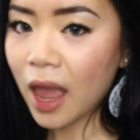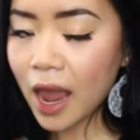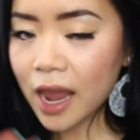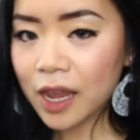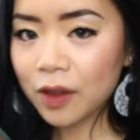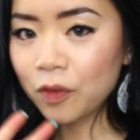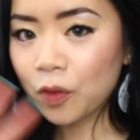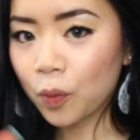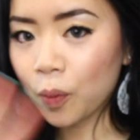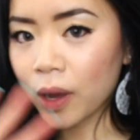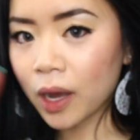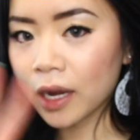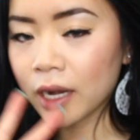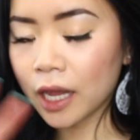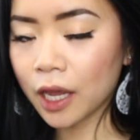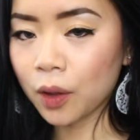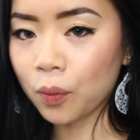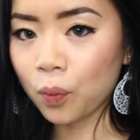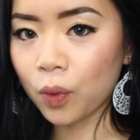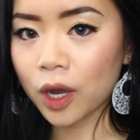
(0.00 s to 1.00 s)
Hey everyone
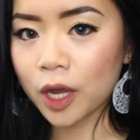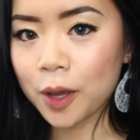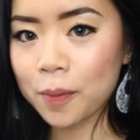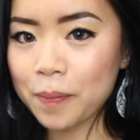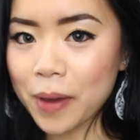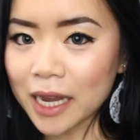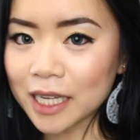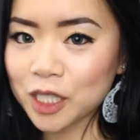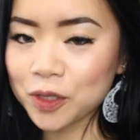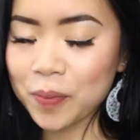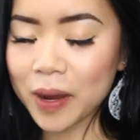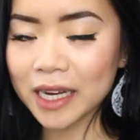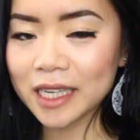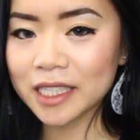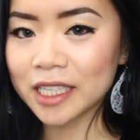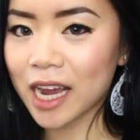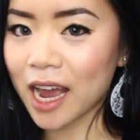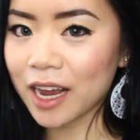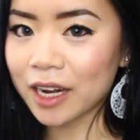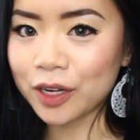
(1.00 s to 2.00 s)
and welcome back to my
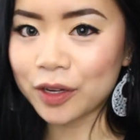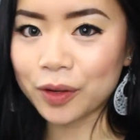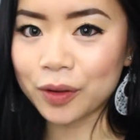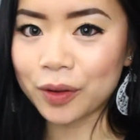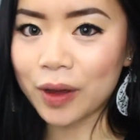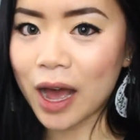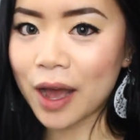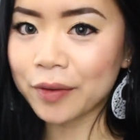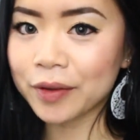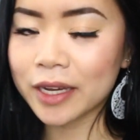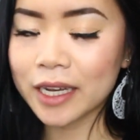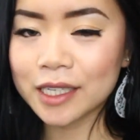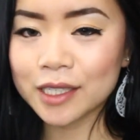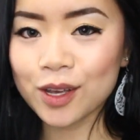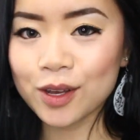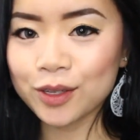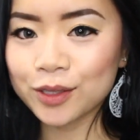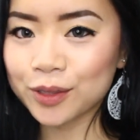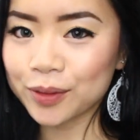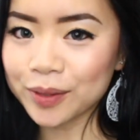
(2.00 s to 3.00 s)
channel. How are you guys
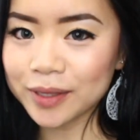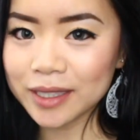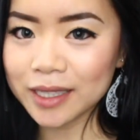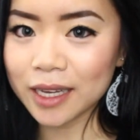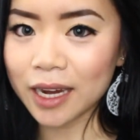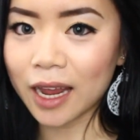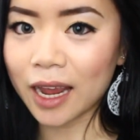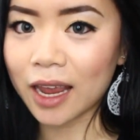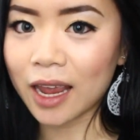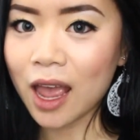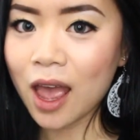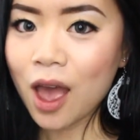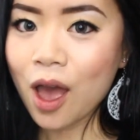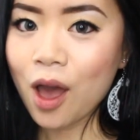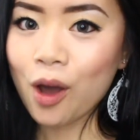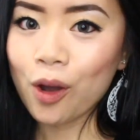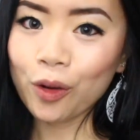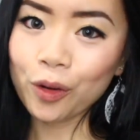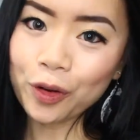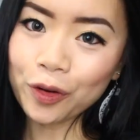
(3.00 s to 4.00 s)
all doing today?
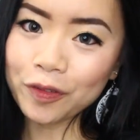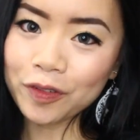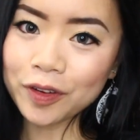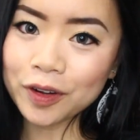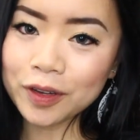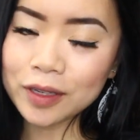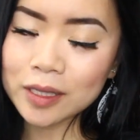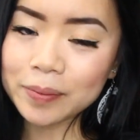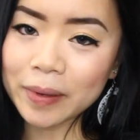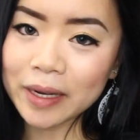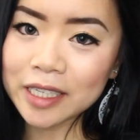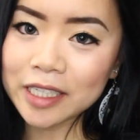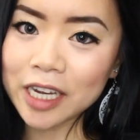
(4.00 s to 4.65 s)
Or if you're new to my